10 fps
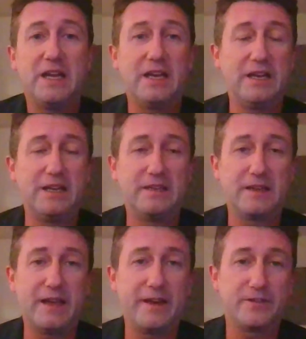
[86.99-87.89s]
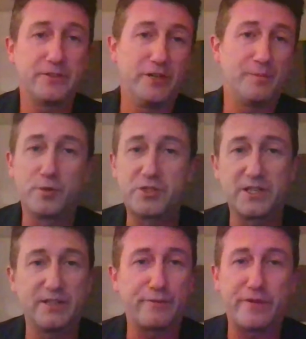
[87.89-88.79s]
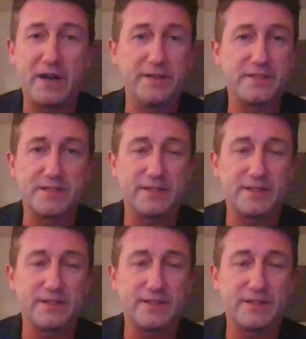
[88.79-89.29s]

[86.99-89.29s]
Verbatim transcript: And, and it, you know, puts it into funds